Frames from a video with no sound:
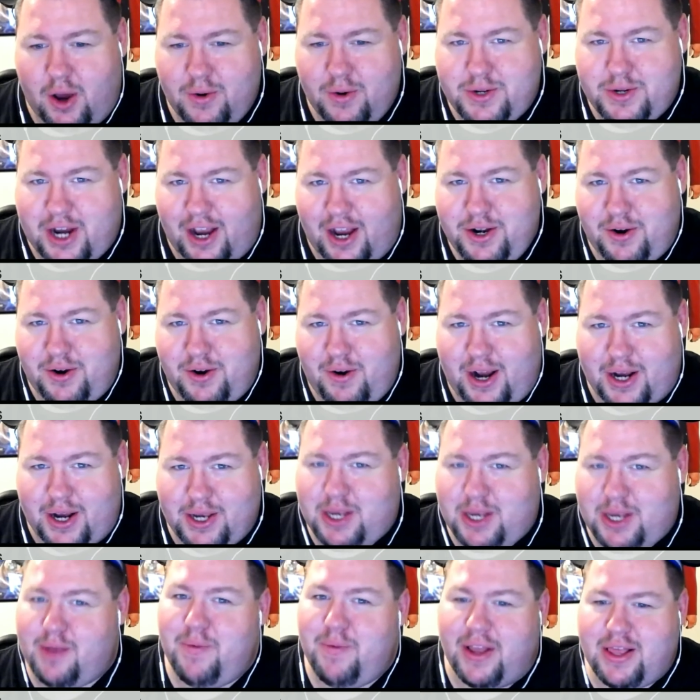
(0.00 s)

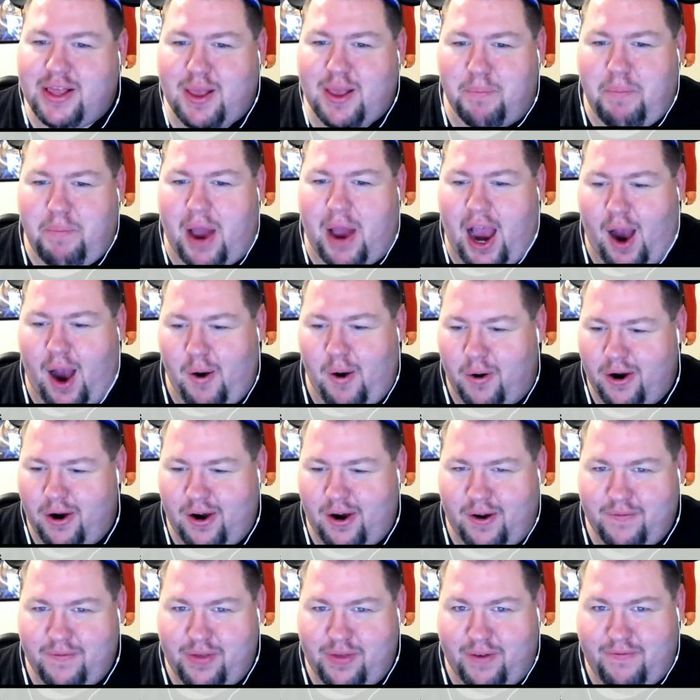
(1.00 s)
underestimate the power
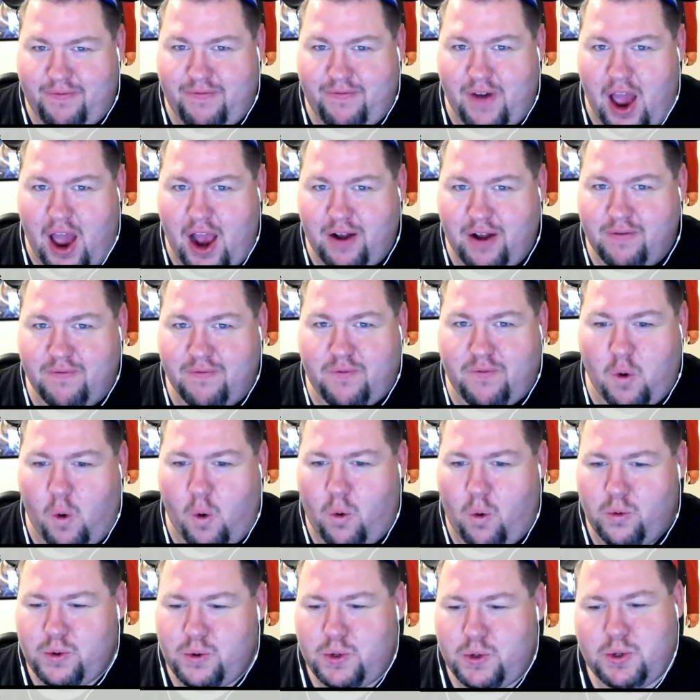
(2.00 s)
of the fan
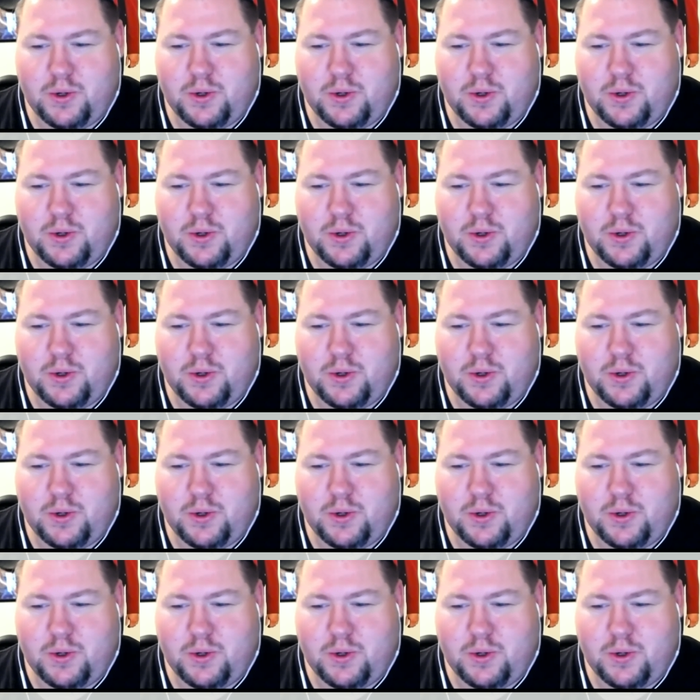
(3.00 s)
force.